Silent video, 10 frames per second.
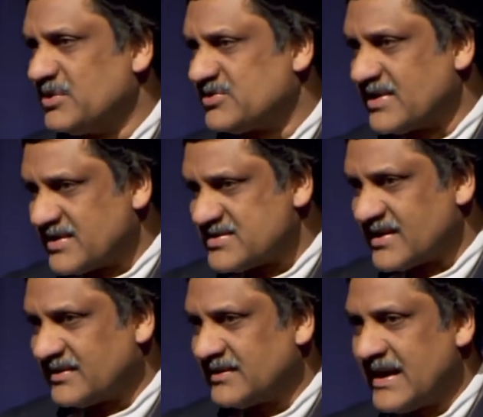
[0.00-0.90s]
of the
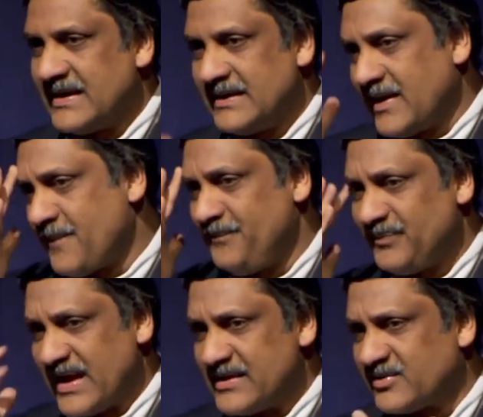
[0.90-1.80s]
statistics and
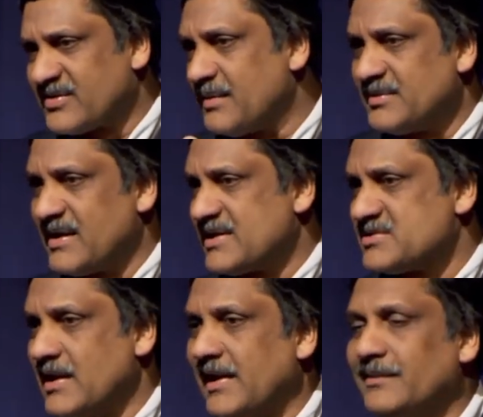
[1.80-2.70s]
describe the
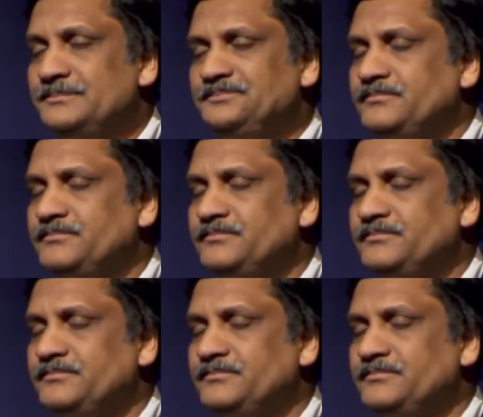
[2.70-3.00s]
rationale.